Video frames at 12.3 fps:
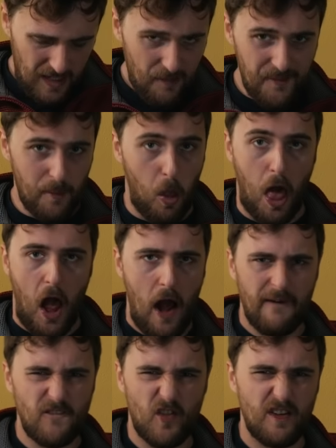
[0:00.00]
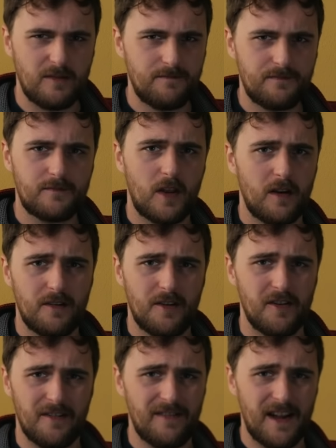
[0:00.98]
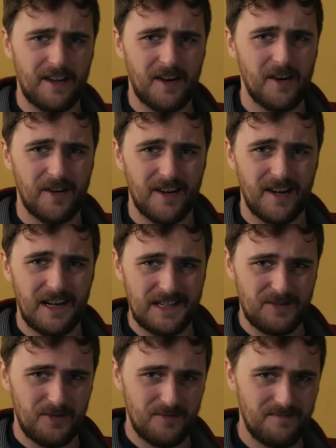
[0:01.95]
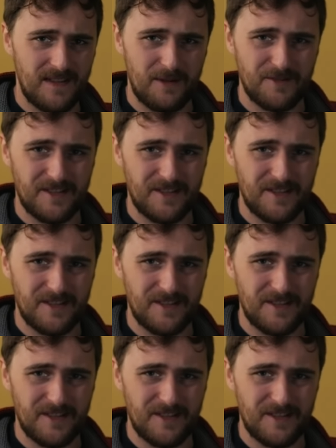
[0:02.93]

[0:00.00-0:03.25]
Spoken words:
Ugh. Not a fan of coconut at all, that was